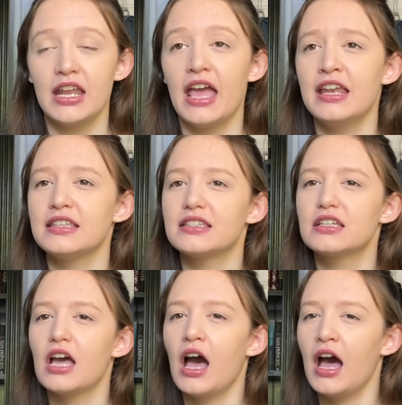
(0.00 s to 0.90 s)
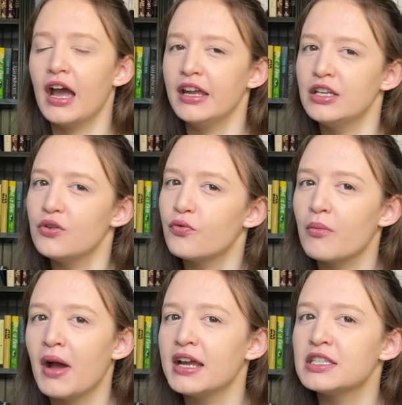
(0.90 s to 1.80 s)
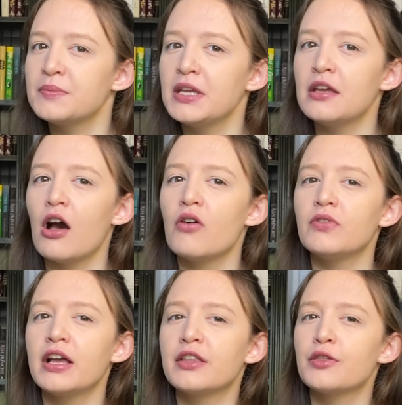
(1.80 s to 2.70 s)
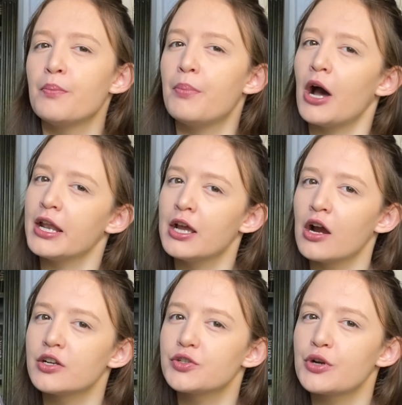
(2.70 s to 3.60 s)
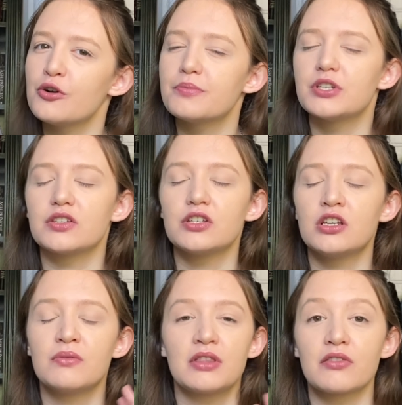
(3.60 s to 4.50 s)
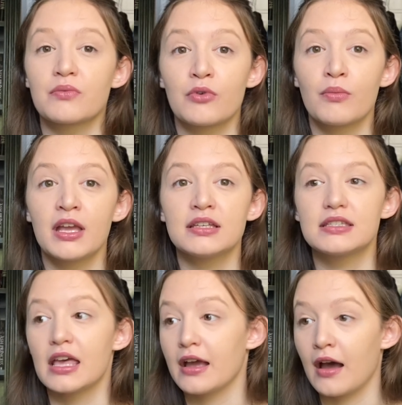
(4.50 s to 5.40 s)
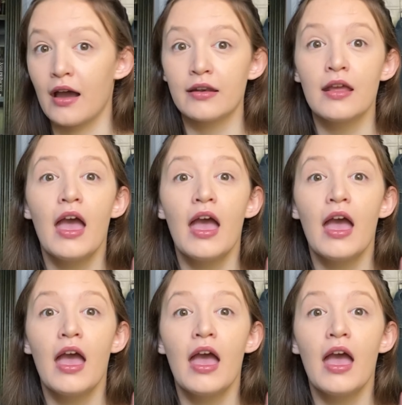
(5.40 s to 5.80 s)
And it kind of reminds me of like the bodyguard trope, just, you know, without the romance, thank God.